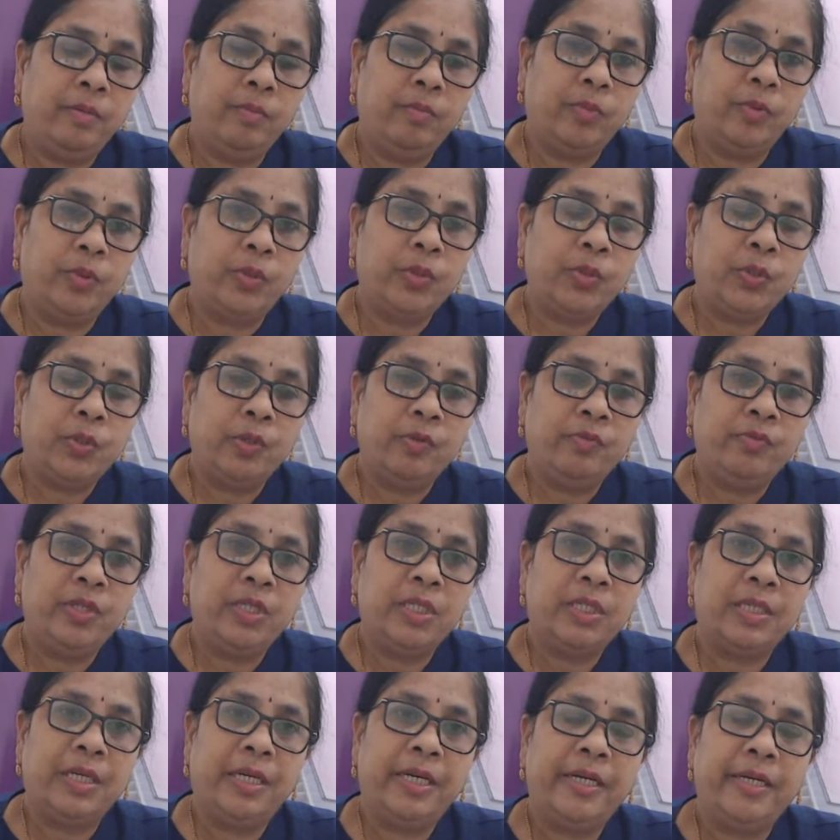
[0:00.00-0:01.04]
Most of
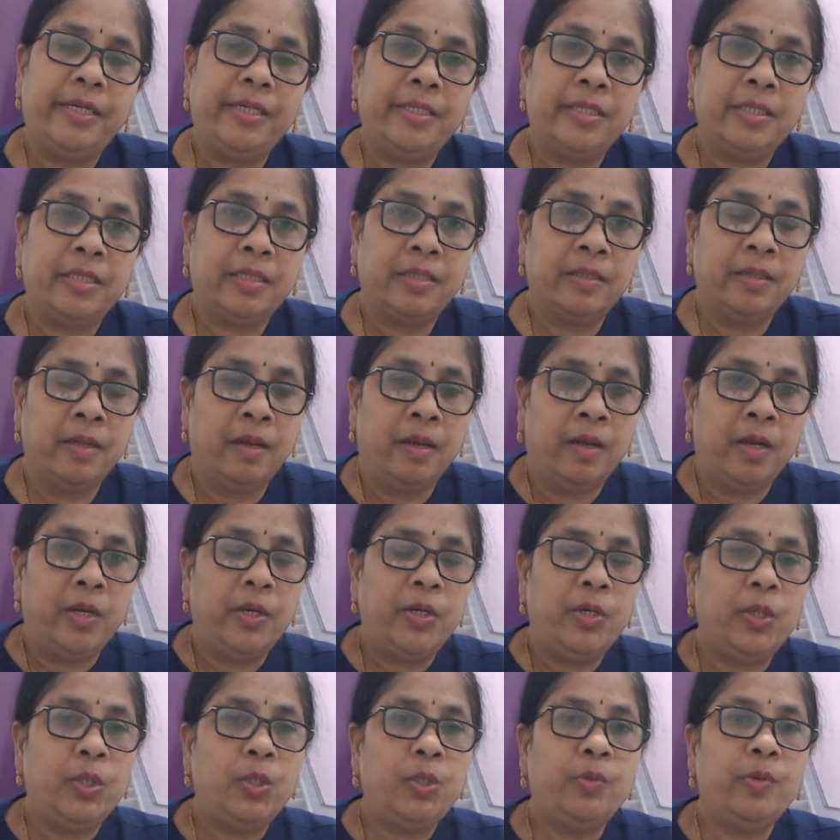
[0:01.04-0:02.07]
these ladies,
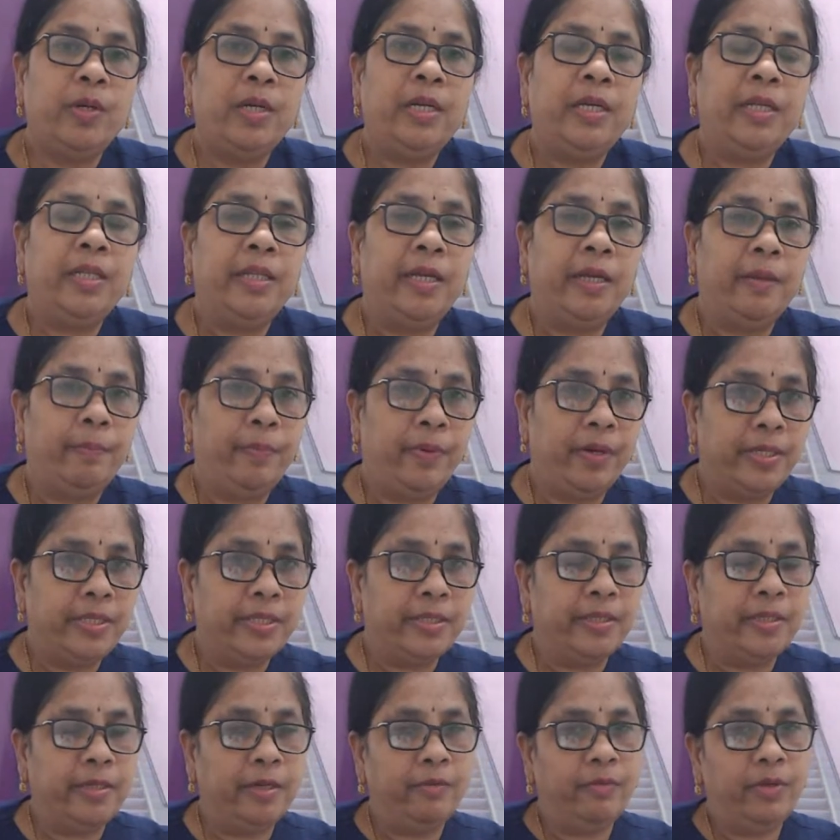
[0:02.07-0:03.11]
usually they
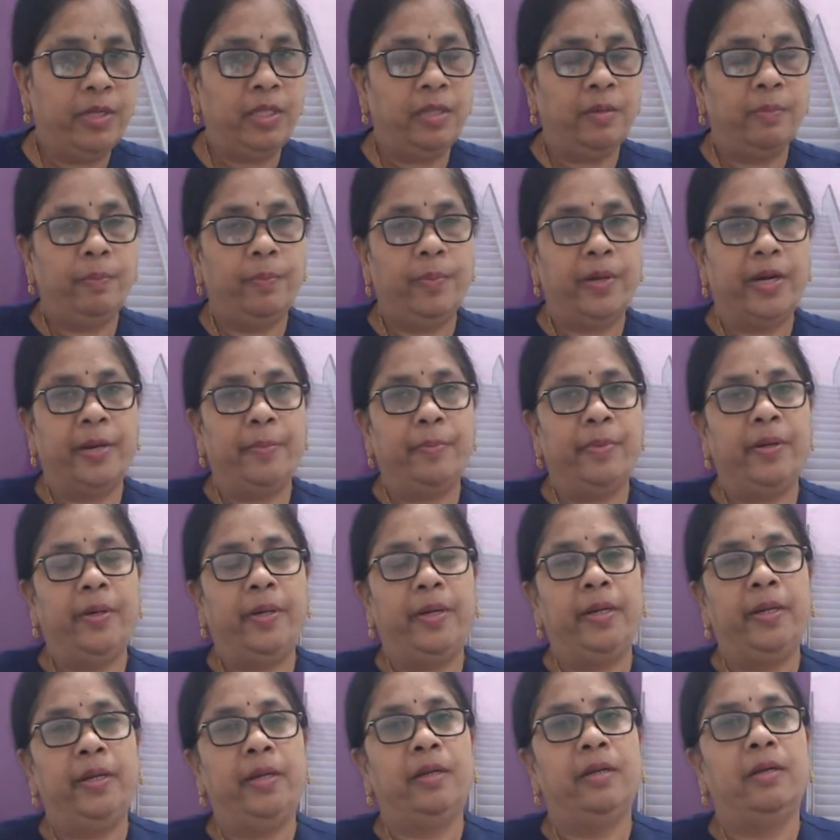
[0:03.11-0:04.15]
present with
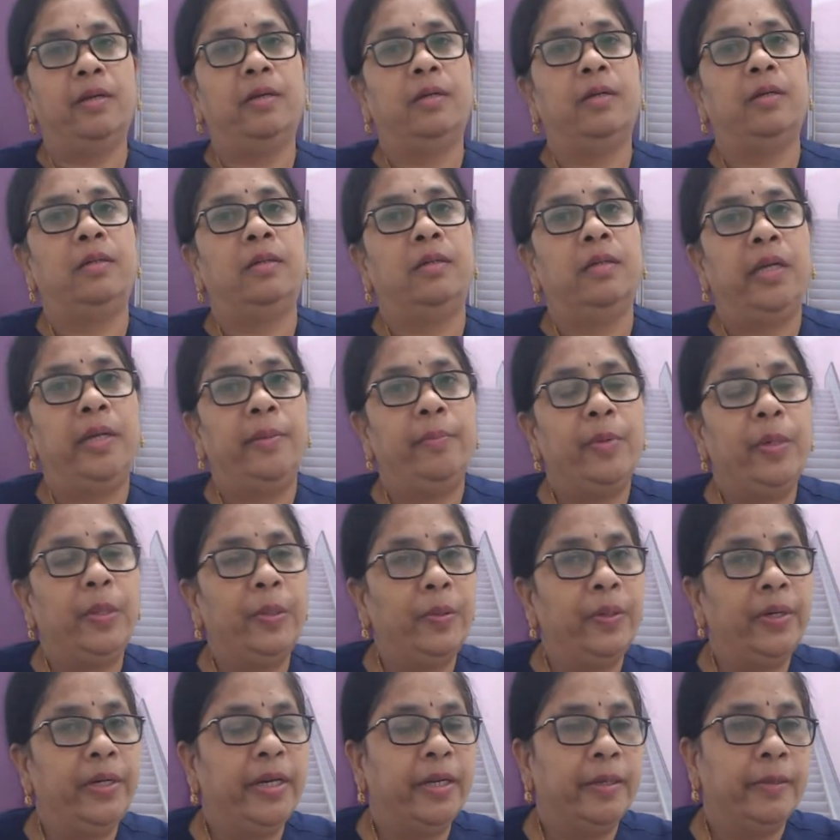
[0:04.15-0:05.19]
primary
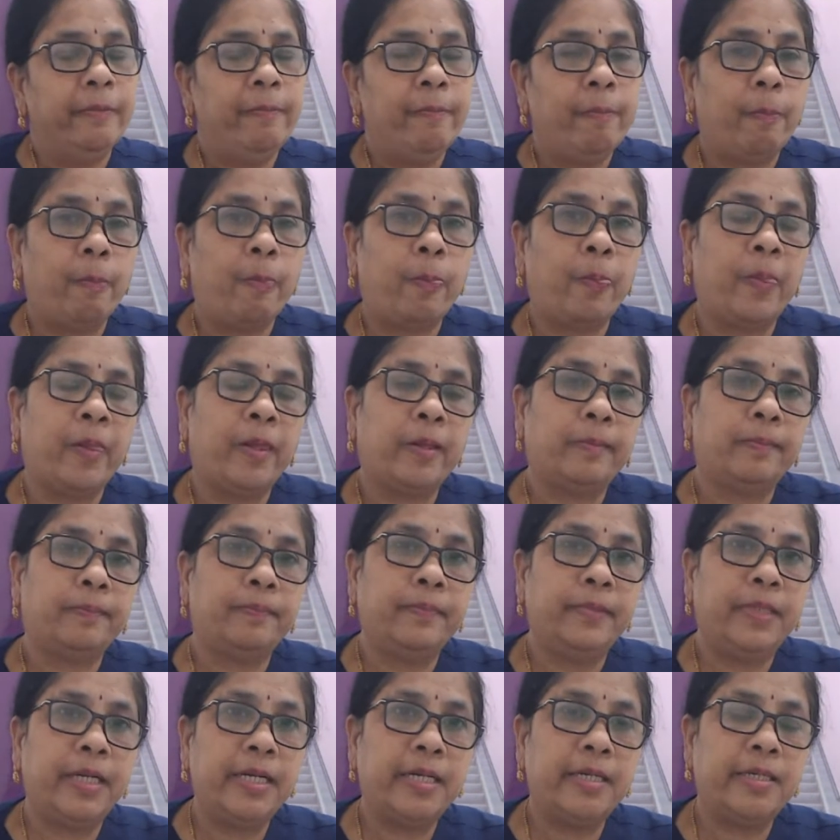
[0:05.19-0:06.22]
amenorrhea,
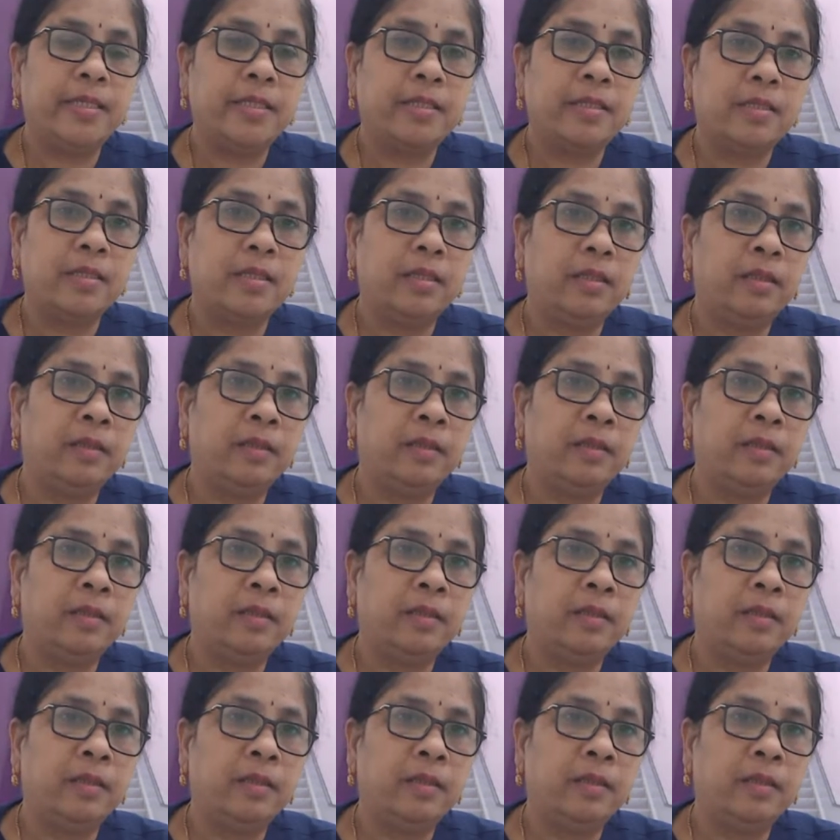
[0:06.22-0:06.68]
that is